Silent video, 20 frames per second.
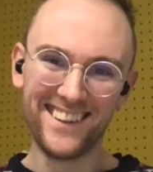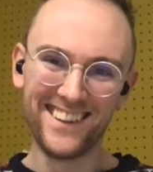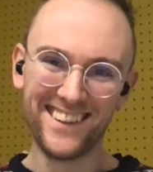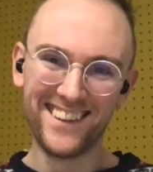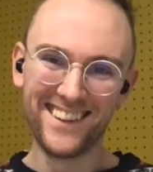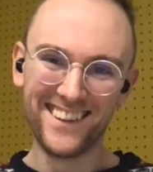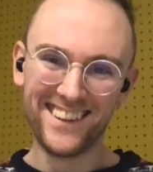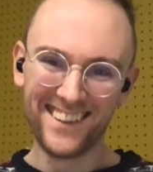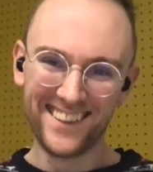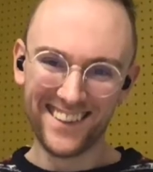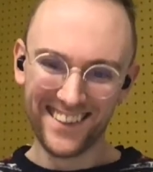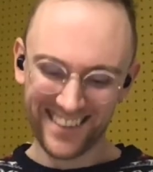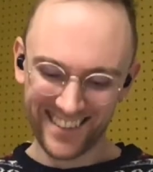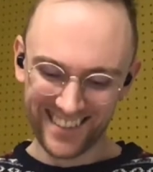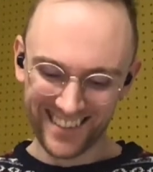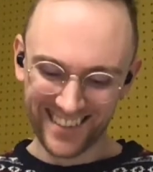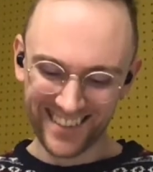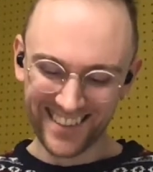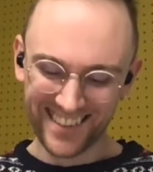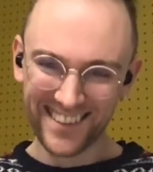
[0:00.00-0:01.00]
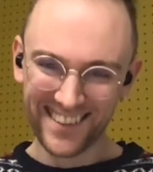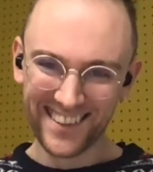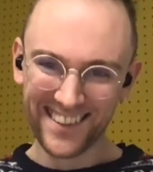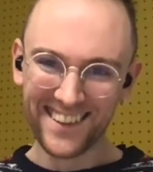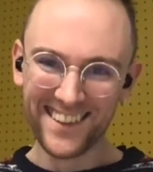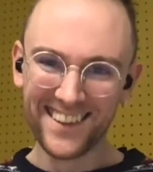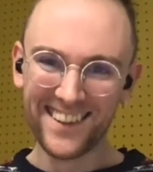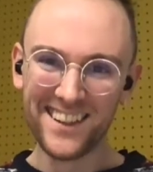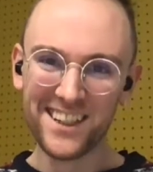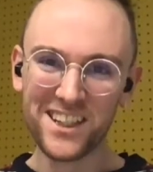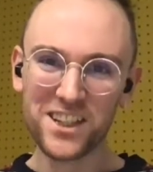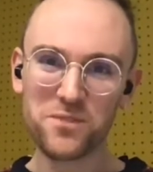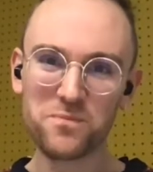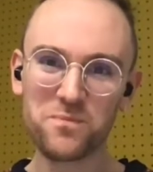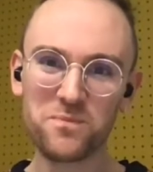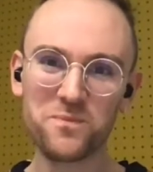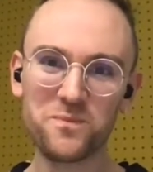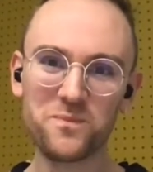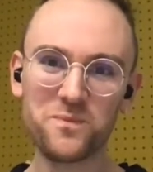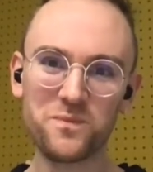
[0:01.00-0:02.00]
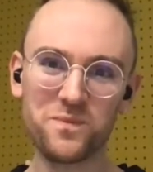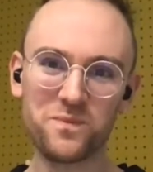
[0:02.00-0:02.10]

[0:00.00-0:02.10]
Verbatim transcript: He's, he's the director of engineering from Wayflyer,